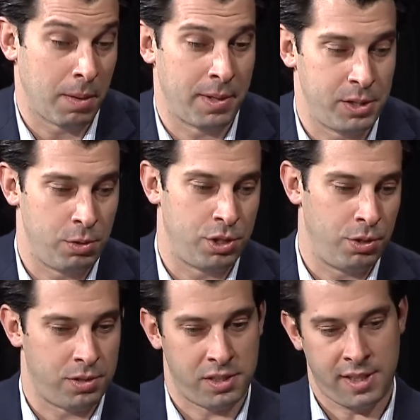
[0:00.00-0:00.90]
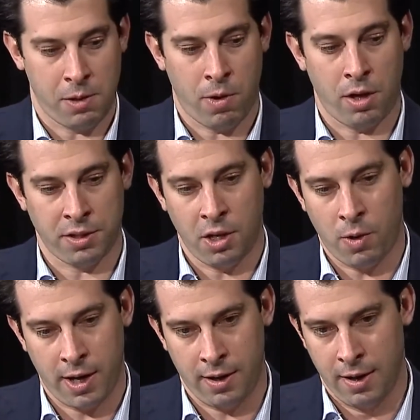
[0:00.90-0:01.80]
companies who choose to say, well, you know
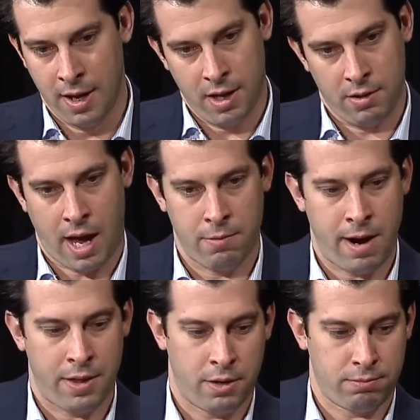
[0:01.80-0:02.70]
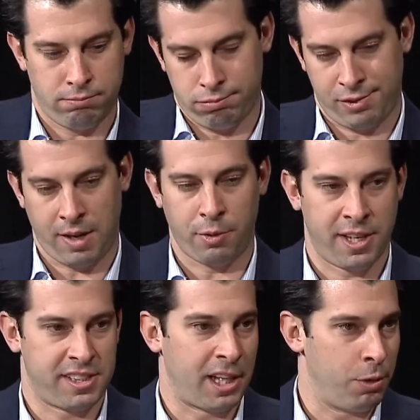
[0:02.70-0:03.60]
what, I'd rather suffer
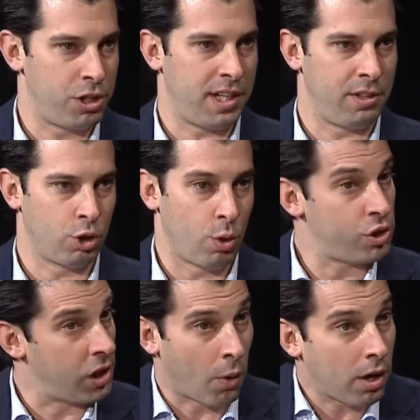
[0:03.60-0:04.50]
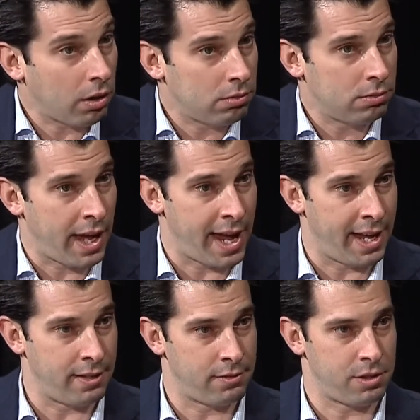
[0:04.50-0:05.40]
less dilution and grow slower
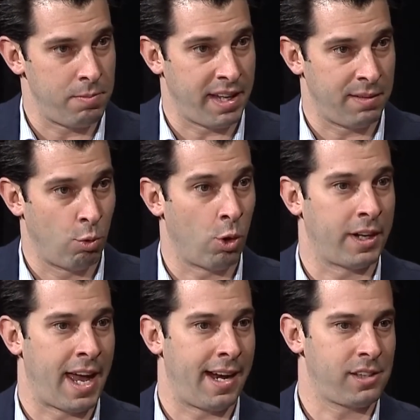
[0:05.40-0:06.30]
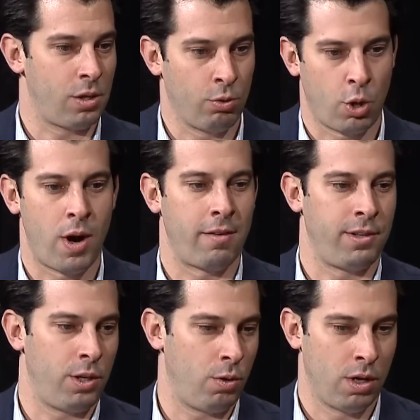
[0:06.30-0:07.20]
and make it more organic. So grow
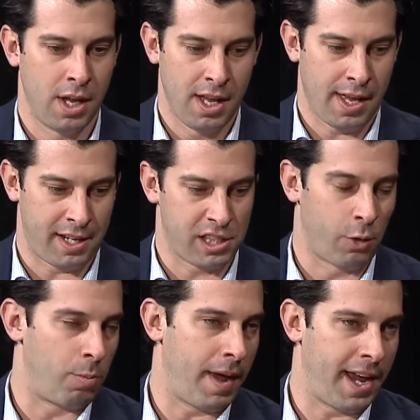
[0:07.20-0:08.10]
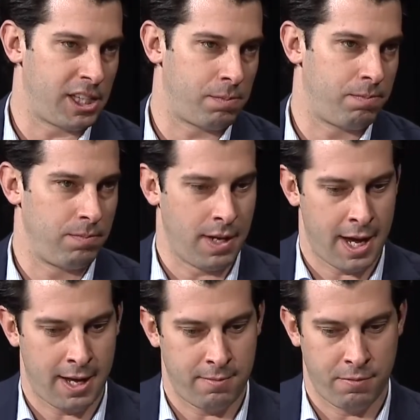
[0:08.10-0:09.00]
revenue at a slower pace
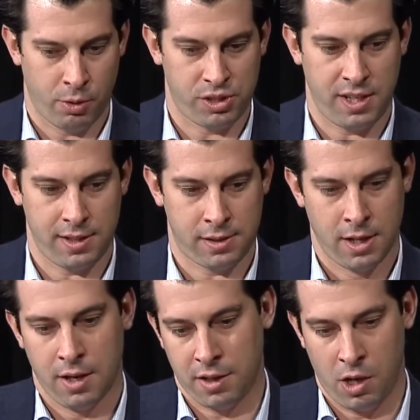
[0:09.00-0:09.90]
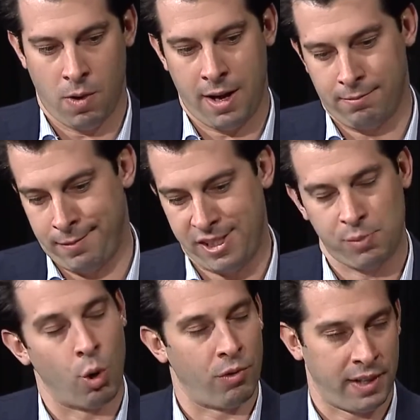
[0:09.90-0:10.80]
versus, you know what, this is
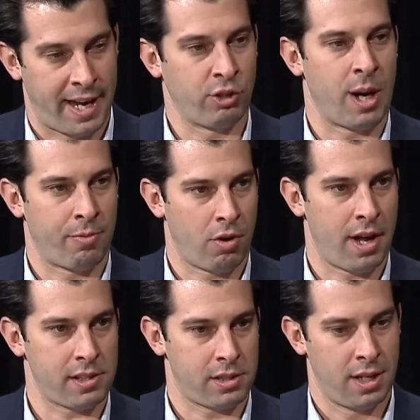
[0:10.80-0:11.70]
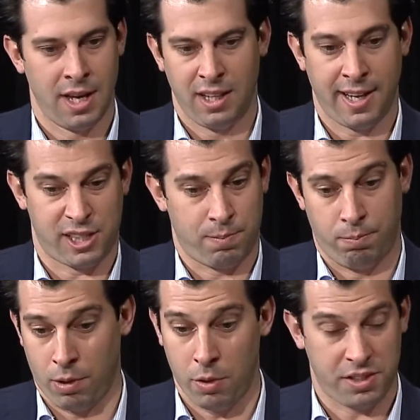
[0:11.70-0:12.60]
more of a land grab for us. Let's
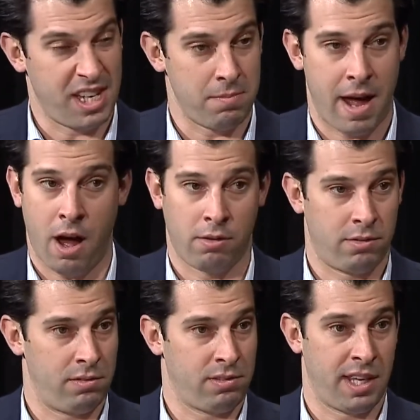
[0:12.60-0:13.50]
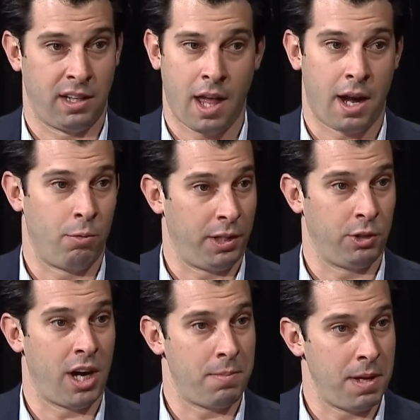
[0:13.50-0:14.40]
blow the team out, get a lot of really
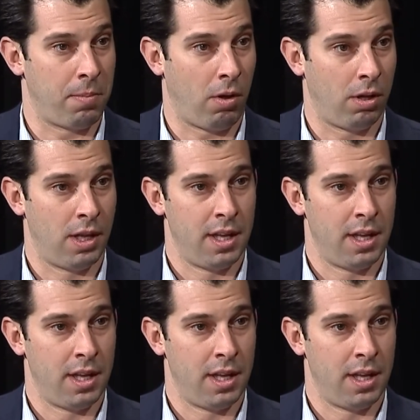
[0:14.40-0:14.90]
great people,